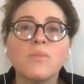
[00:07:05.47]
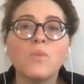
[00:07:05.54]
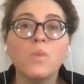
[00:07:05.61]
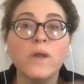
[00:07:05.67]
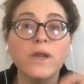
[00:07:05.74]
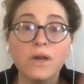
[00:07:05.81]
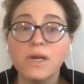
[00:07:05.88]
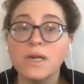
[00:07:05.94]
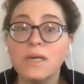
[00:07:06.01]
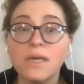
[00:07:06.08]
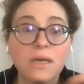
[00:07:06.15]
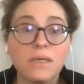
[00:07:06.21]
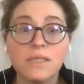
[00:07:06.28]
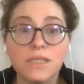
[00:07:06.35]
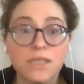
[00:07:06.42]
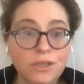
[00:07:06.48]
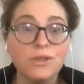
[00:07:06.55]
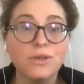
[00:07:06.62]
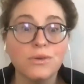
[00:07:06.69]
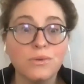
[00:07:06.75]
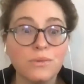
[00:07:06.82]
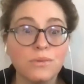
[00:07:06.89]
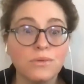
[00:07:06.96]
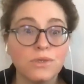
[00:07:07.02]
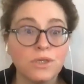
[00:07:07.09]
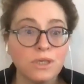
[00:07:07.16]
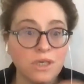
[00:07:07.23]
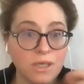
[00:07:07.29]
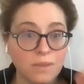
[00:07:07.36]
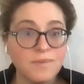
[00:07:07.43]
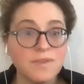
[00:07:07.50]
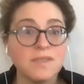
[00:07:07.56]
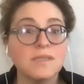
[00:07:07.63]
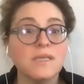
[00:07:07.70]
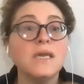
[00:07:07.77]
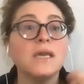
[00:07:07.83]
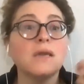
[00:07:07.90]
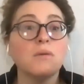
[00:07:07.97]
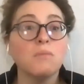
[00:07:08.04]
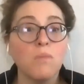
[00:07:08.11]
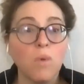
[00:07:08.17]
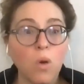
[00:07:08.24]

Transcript: we are going to continue to keep seeing